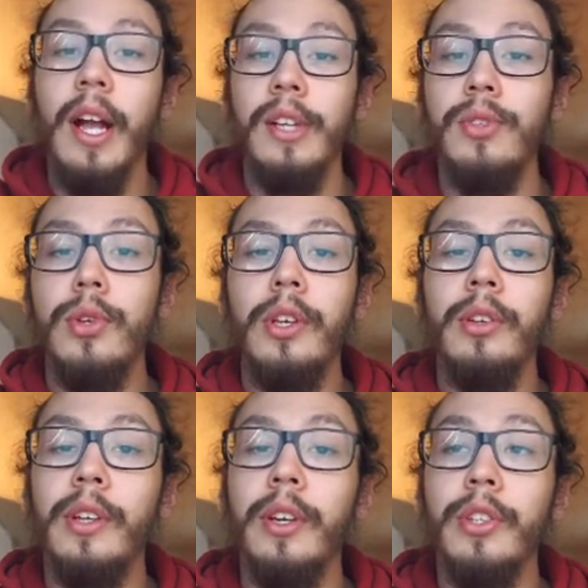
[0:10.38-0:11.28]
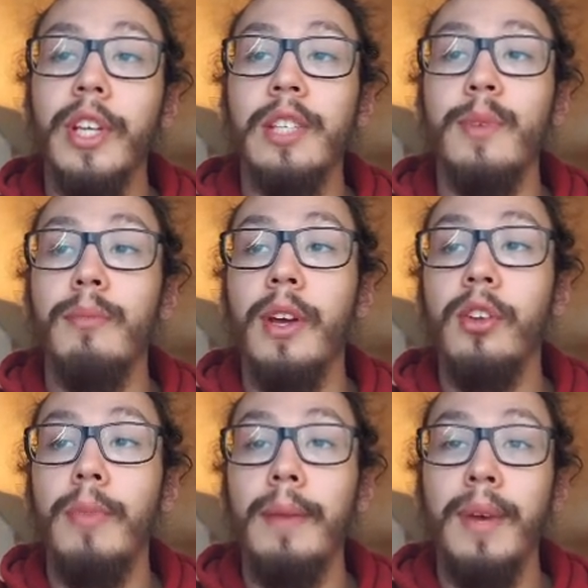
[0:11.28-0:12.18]
As nuclear energy has been
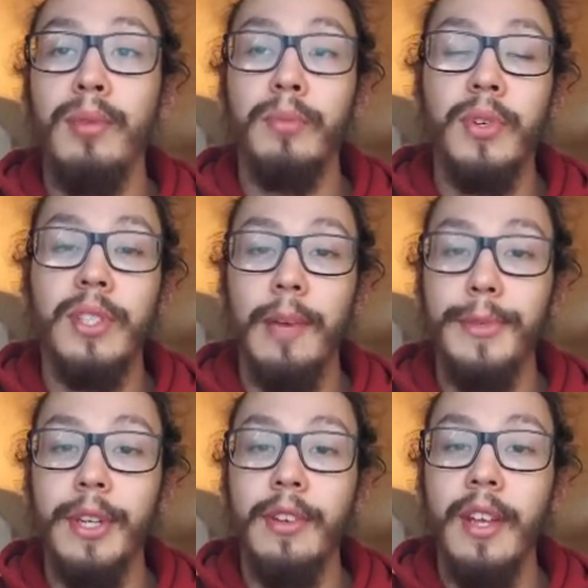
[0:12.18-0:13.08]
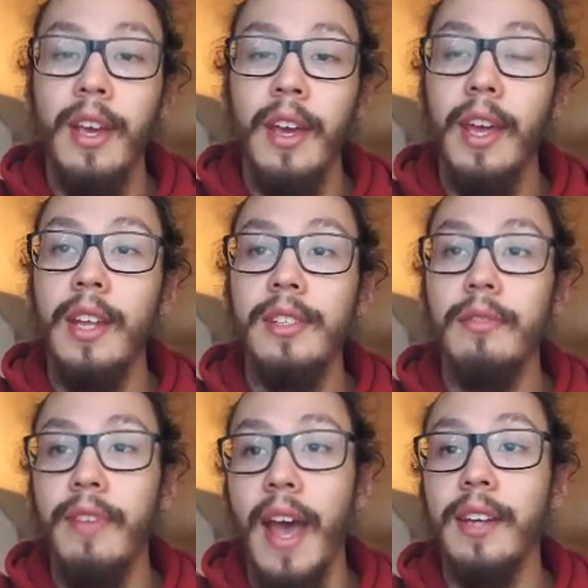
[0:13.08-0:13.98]
muddled by public perception, it is in
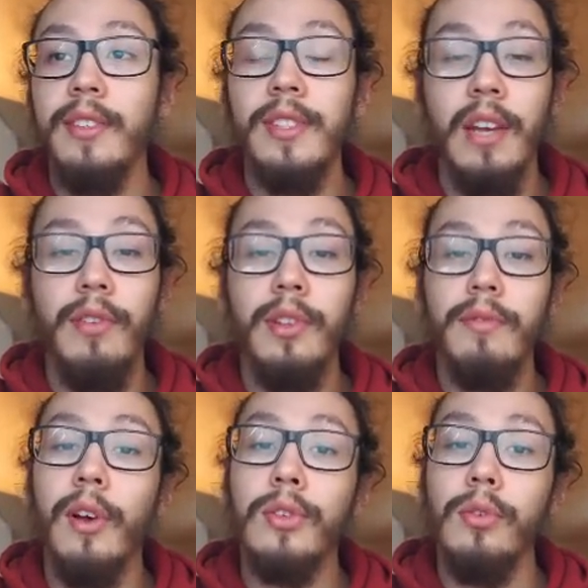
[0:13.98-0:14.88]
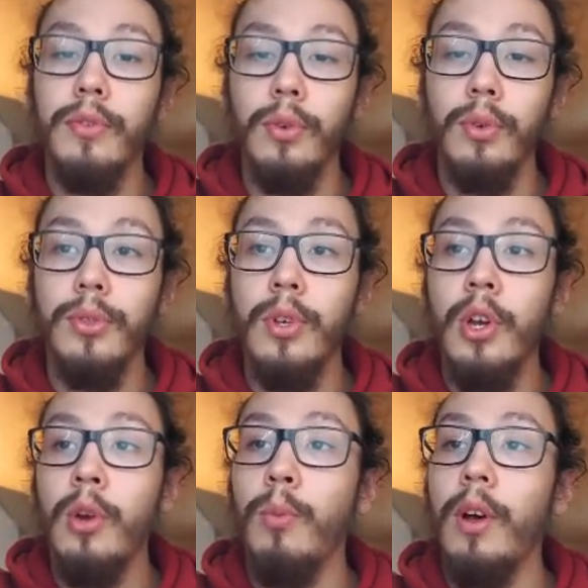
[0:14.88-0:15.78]
fact safer than fossil fuels,
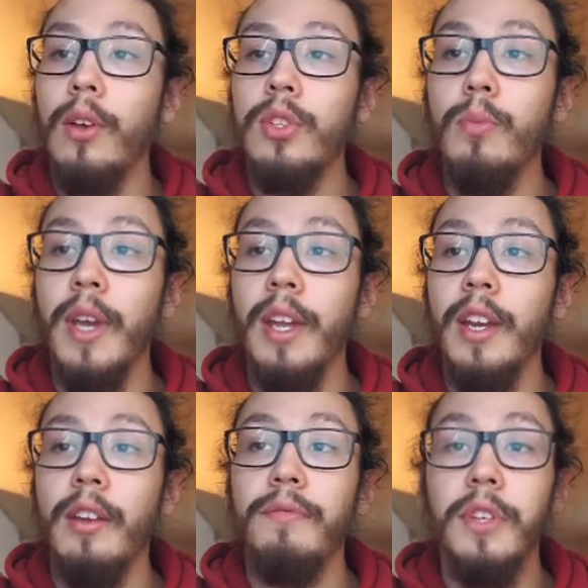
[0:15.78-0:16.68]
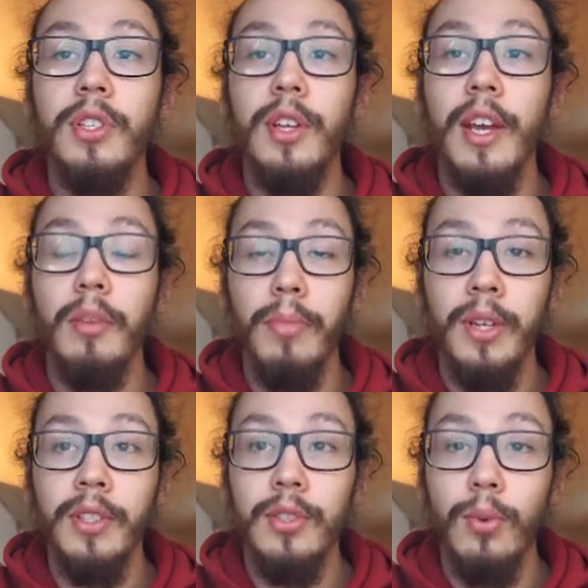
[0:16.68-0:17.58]
while also being an efficient and
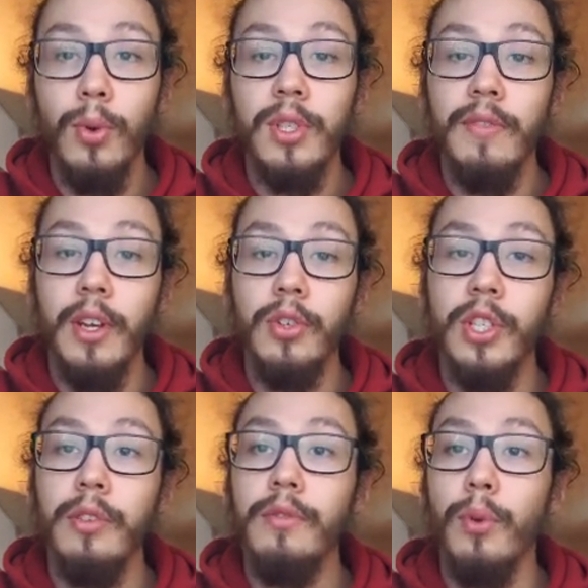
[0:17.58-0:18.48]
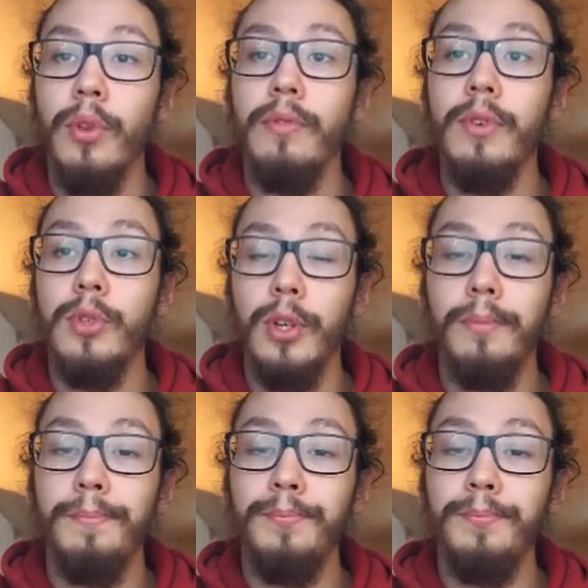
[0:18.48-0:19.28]
abundant source of energy for the future.